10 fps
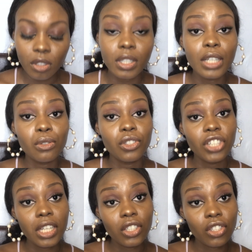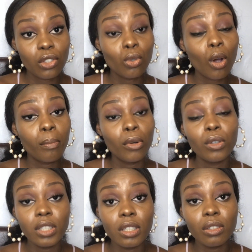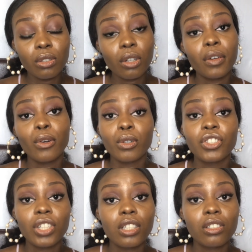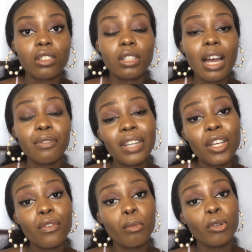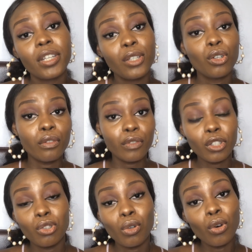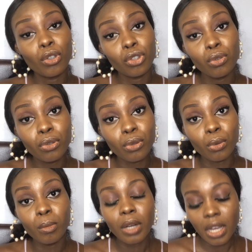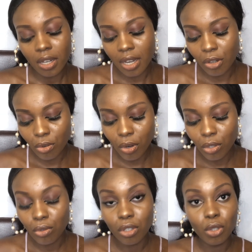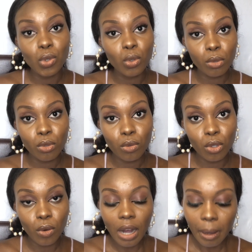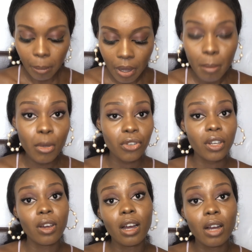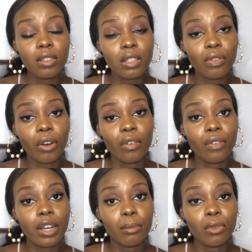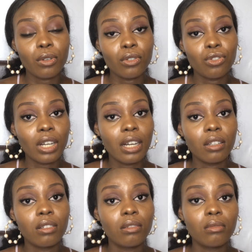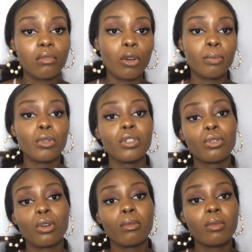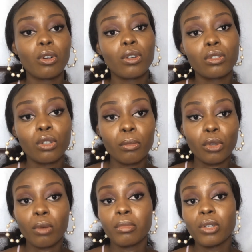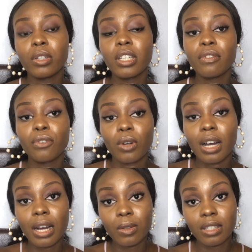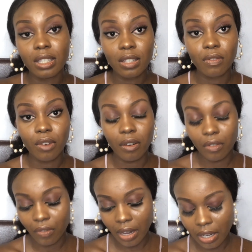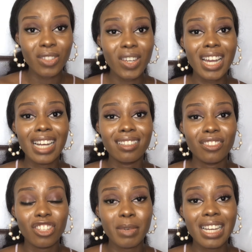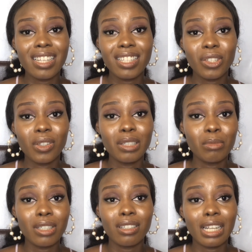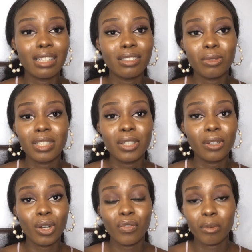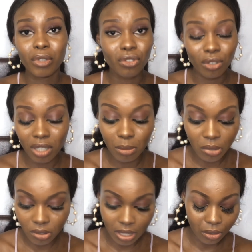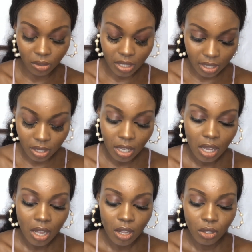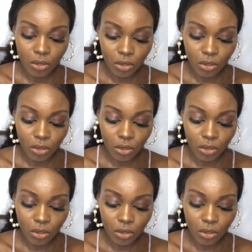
Then to change it, to upload it, sorry, or change it, after you've uploaded your video on YouTube, then you go into the YouTube Studio app. Make sure that your account is verified, because you can't upload a thumb, custom thumbnail if your account isn't verified. Now you had things just by clicking your email and they'll send you a confirmation email and all that. So